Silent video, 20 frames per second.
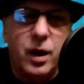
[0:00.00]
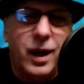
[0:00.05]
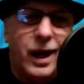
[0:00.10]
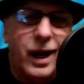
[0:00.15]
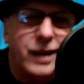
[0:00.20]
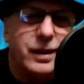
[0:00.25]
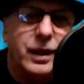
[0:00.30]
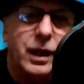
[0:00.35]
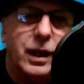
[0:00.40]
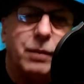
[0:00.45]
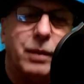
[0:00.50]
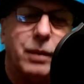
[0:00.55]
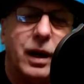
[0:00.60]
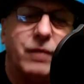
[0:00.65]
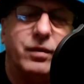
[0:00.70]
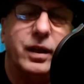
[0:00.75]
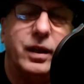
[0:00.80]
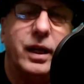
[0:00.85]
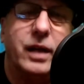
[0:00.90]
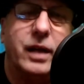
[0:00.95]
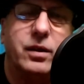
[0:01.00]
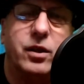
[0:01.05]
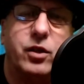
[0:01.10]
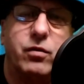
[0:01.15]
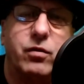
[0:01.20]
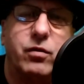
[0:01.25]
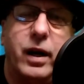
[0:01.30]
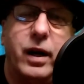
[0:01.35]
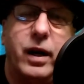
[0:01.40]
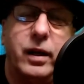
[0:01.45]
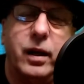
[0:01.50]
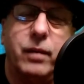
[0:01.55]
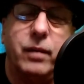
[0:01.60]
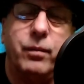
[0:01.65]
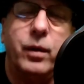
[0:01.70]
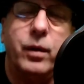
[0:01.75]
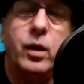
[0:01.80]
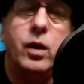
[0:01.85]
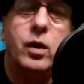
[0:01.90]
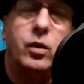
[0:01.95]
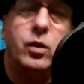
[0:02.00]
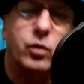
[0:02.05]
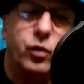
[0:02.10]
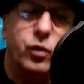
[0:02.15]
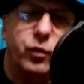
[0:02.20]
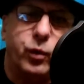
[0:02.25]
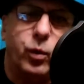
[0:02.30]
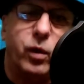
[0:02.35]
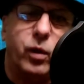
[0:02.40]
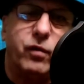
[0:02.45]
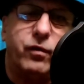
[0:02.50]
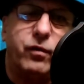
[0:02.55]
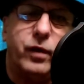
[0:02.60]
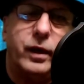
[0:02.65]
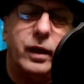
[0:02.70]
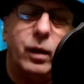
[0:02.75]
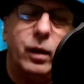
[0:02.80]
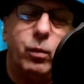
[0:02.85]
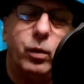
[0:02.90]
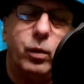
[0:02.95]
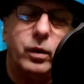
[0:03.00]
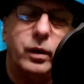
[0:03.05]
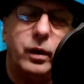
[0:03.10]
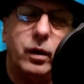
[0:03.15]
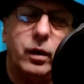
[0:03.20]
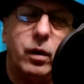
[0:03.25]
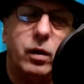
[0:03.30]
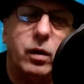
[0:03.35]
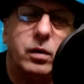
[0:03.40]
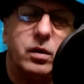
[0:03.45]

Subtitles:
I think I might have the answers right here. So if you want to find out what they are,